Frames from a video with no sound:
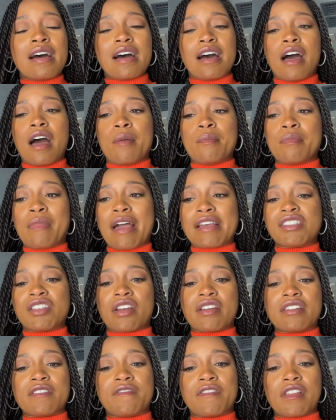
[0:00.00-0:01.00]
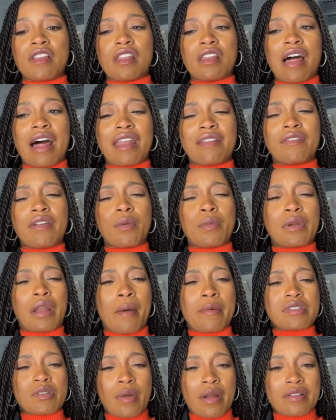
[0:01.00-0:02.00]
I started to feel a lot of it when
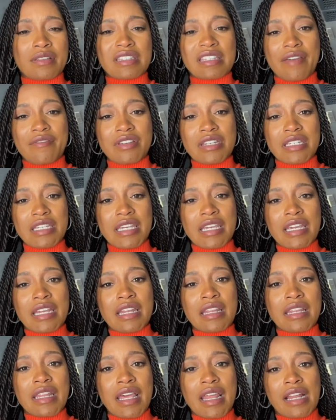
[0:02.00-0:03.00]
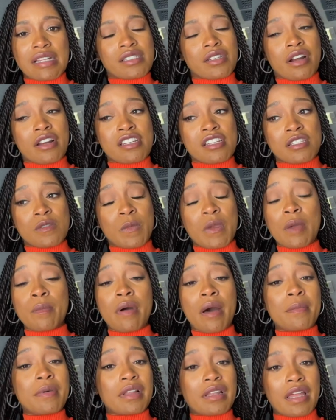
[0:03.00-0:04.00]
I was around 17, and then I started to speak
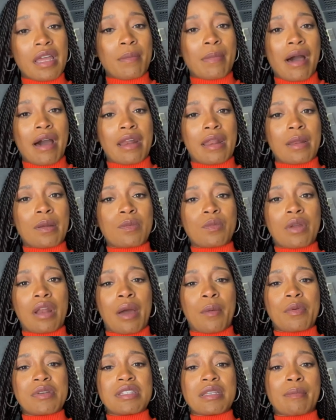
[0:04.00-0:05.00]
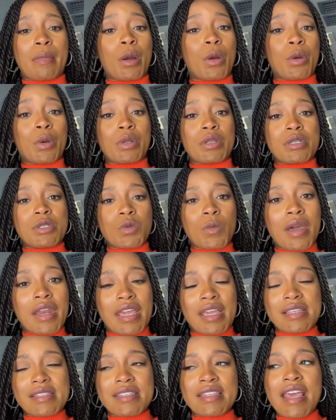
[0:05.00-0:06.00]
publicly about it when I was in my early
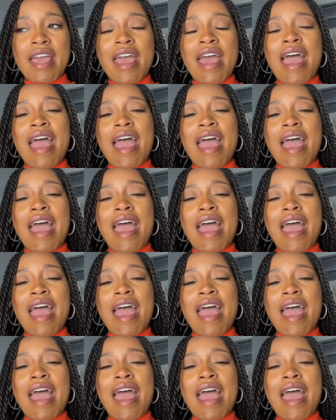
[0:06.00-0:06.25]
20s.